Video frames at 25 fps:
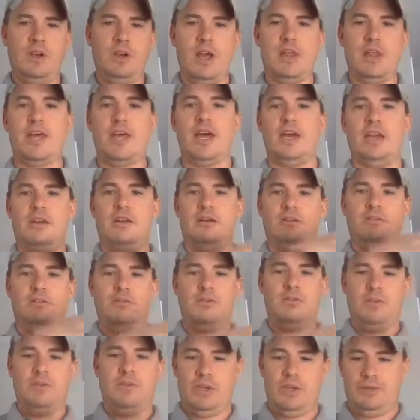And then
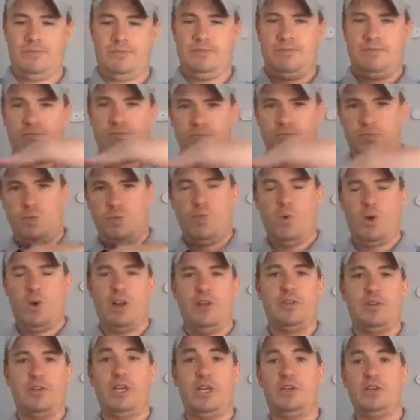in
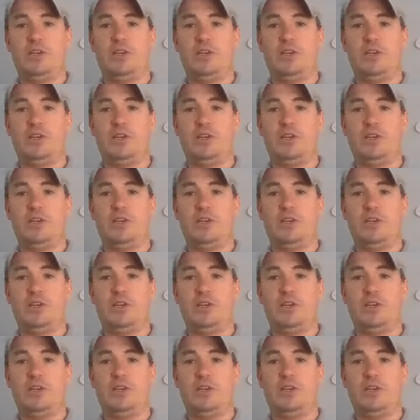whatever they